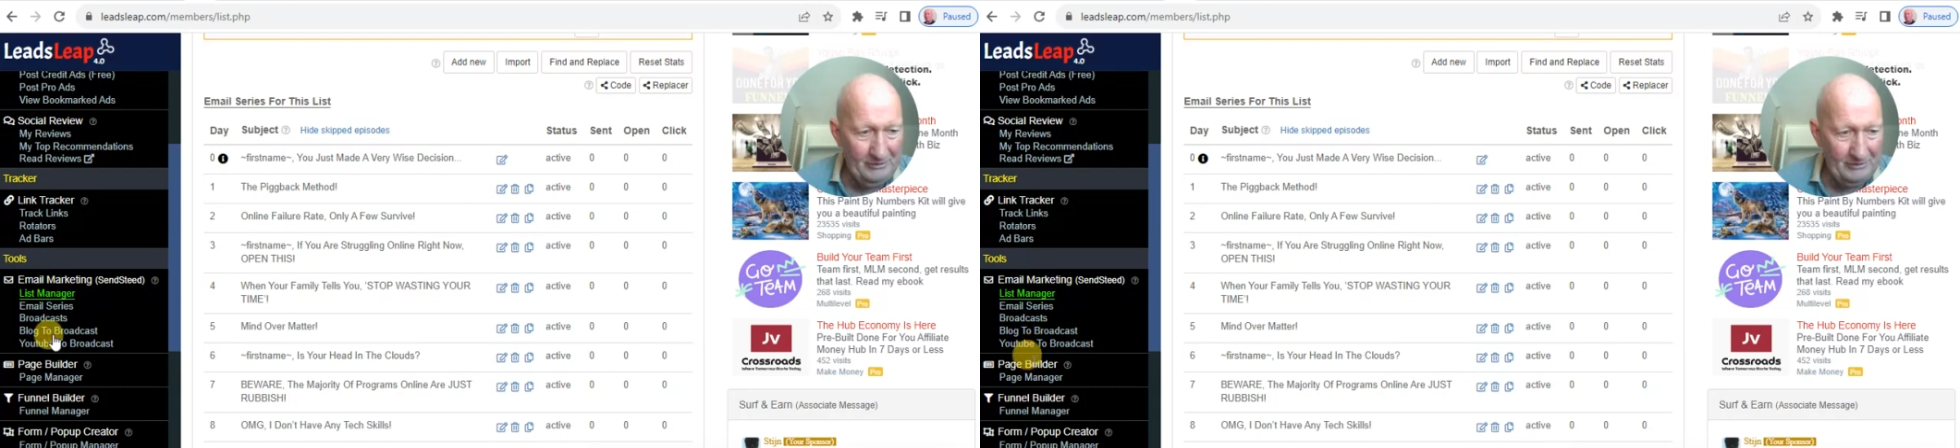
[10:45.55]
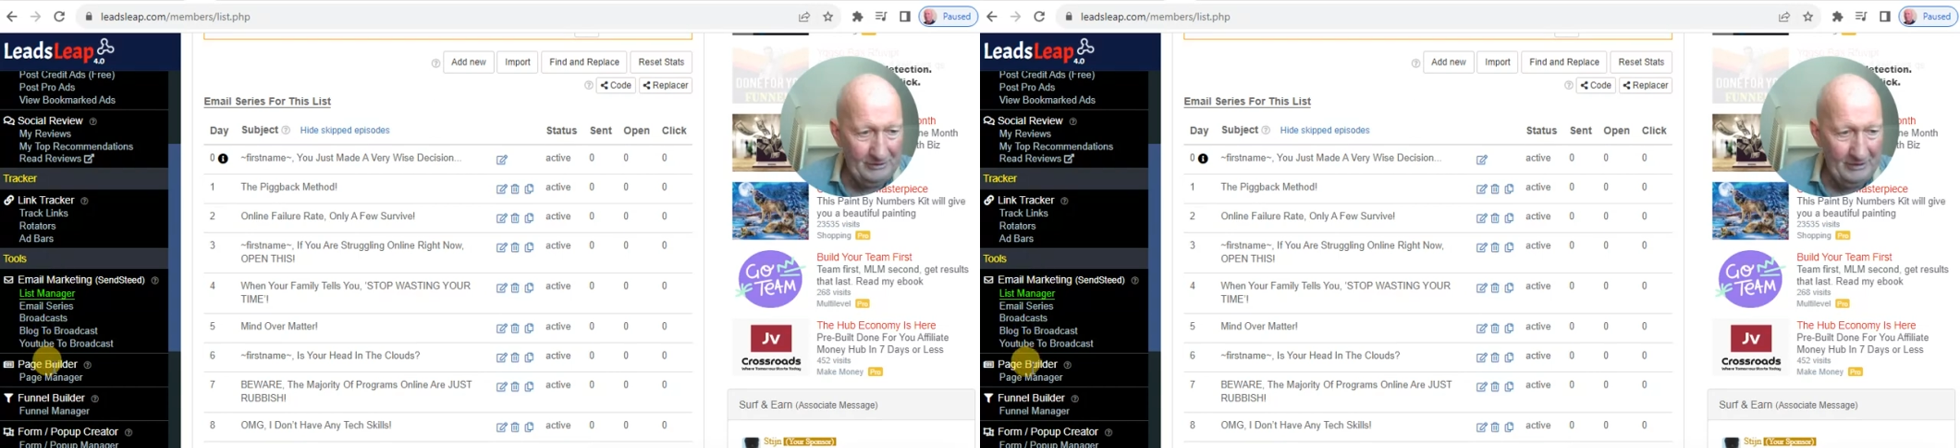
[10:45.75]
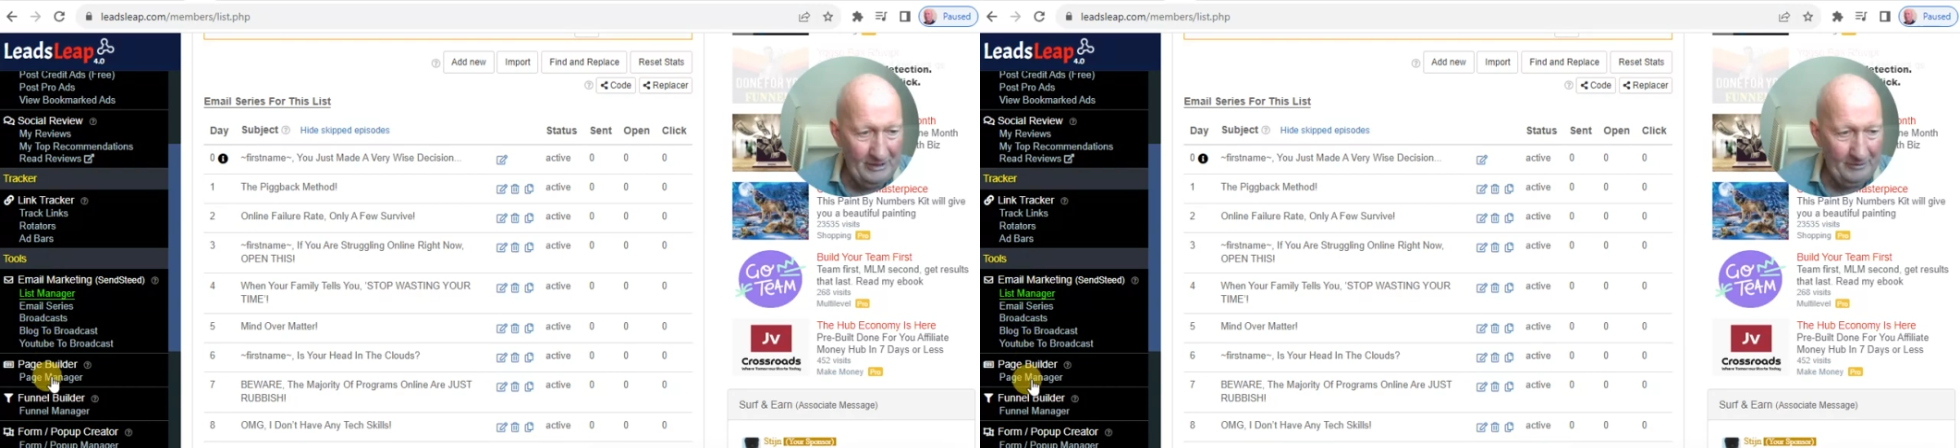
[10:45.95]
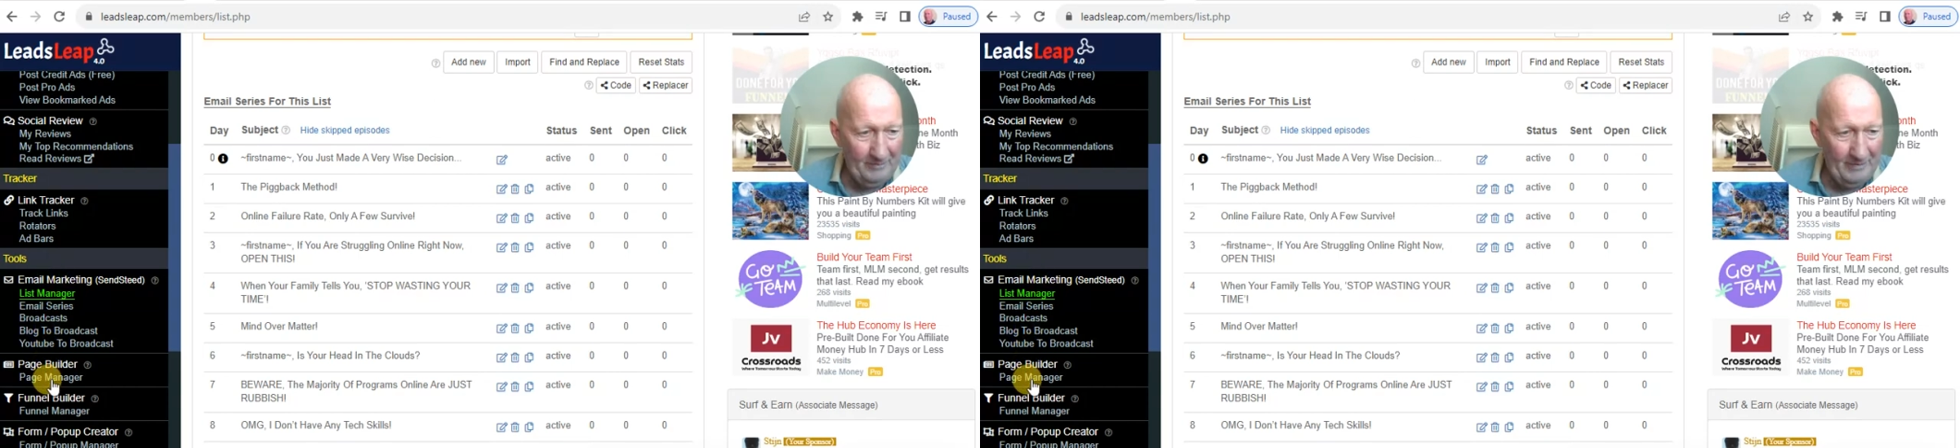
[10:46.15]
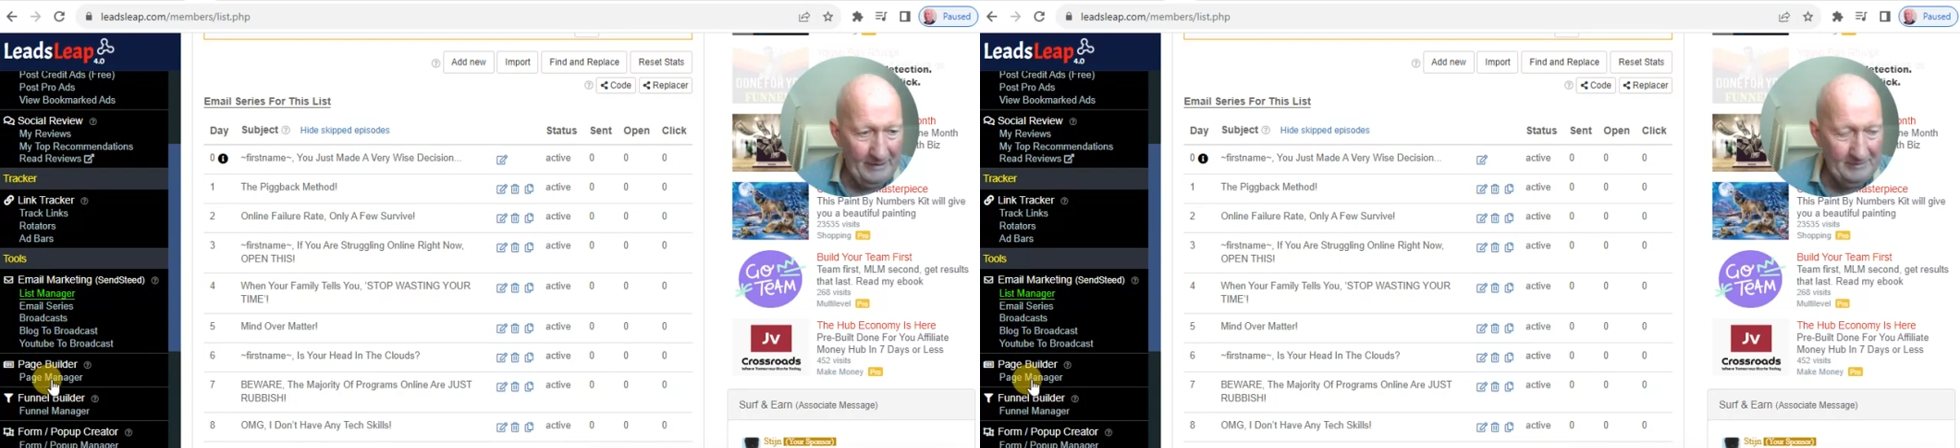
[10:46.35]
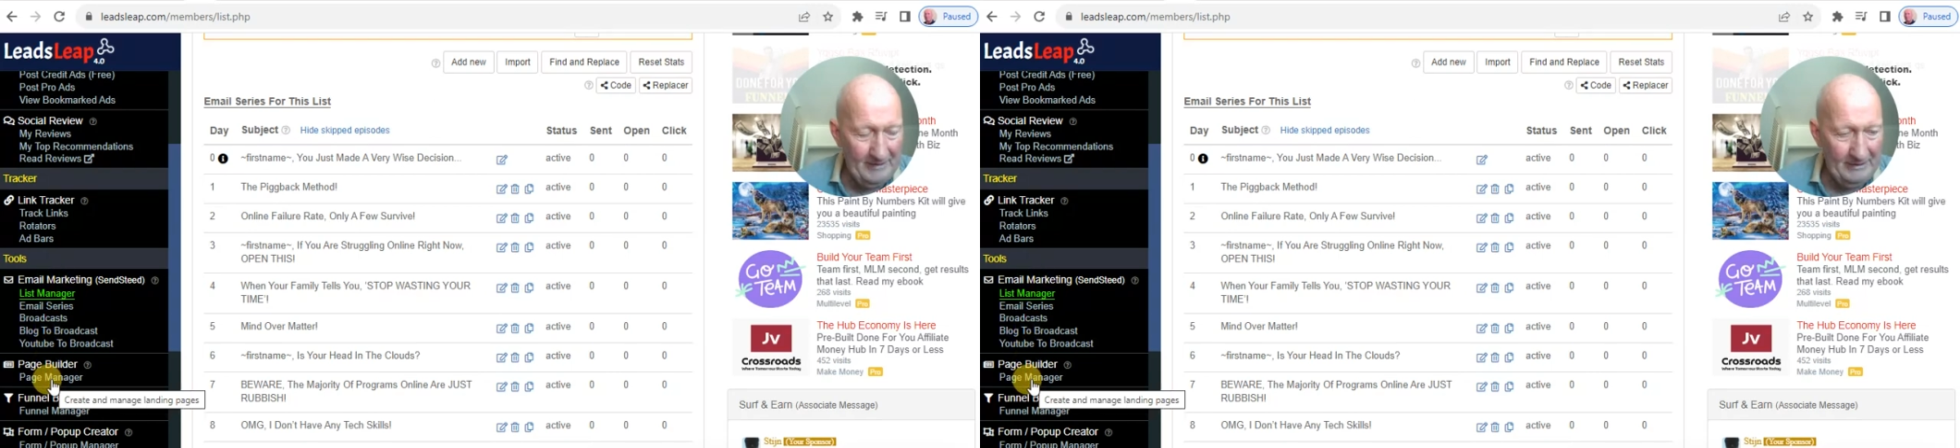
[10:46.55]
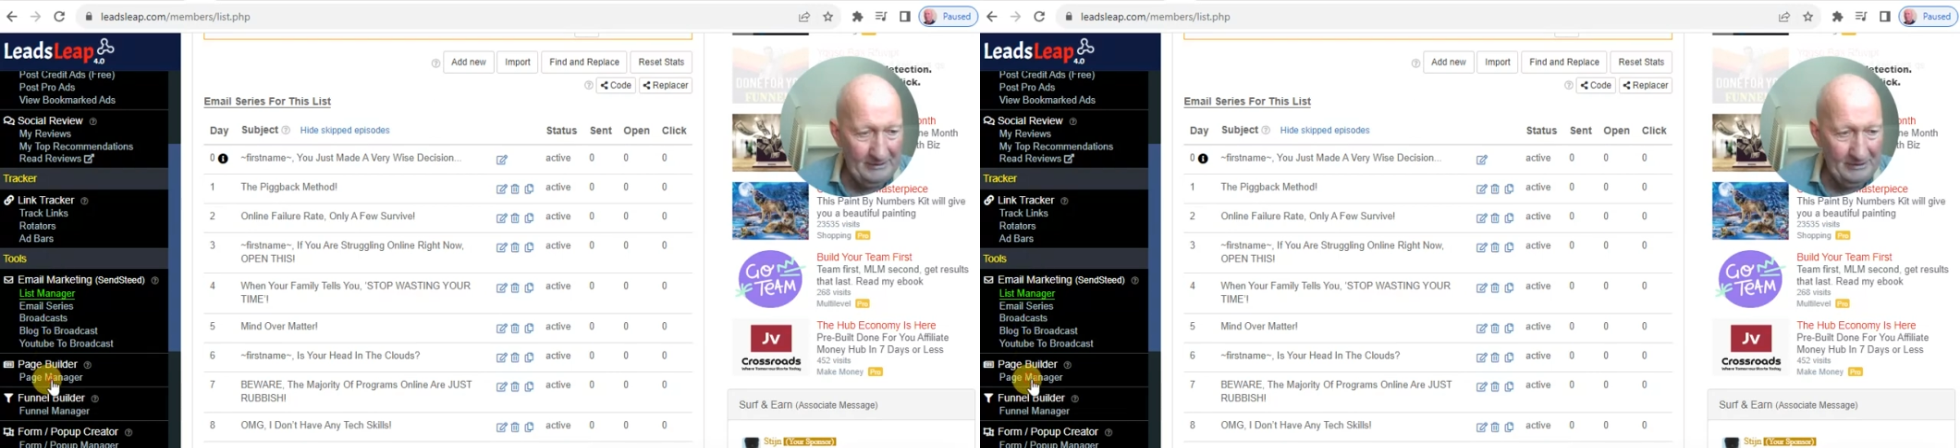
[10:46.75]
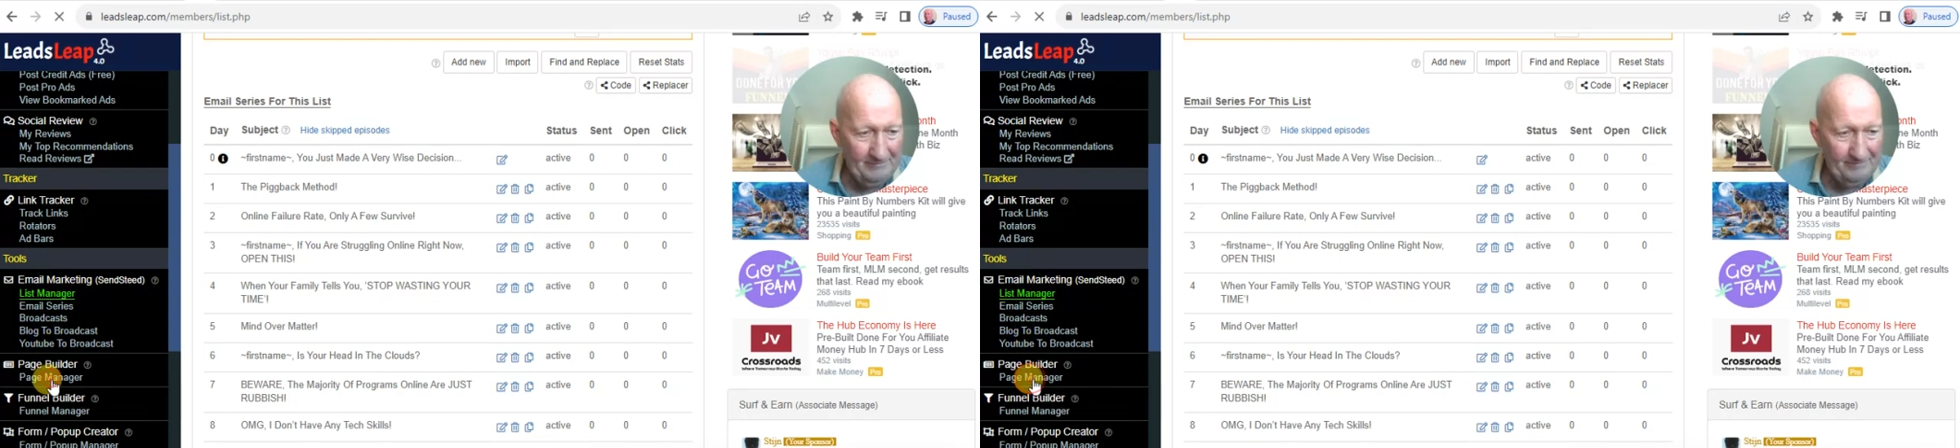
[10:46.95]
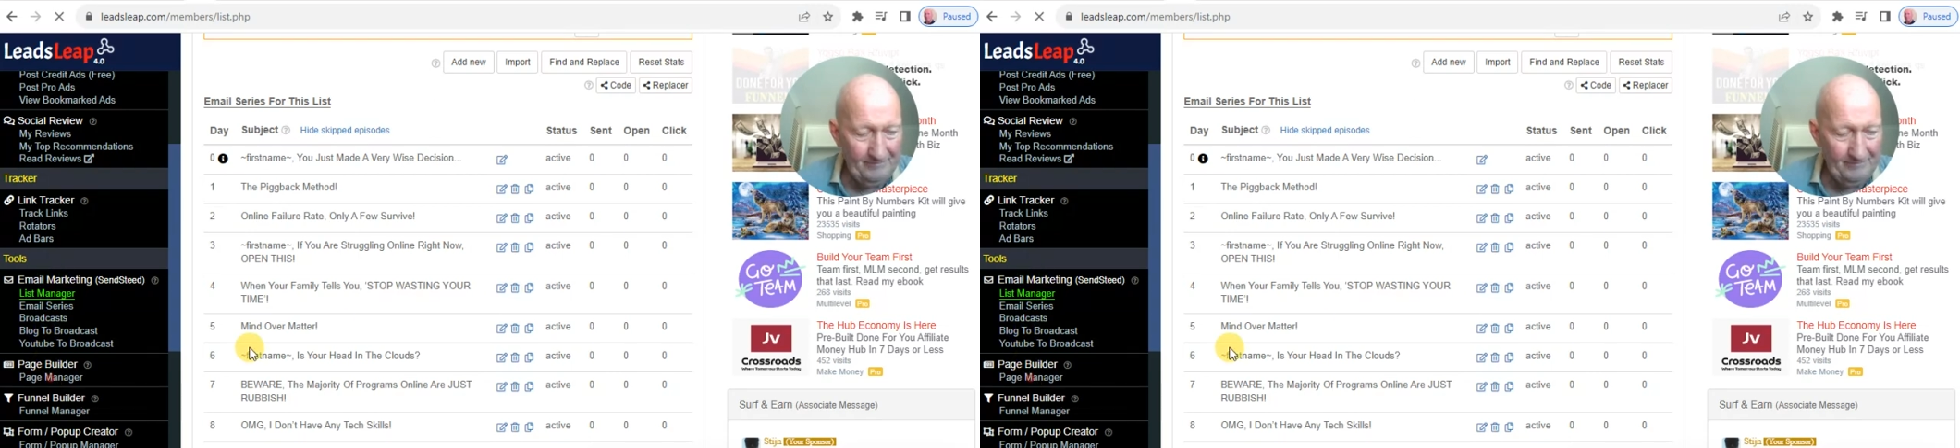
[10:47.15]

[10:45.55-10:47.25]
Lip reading: So you go to Page Manager.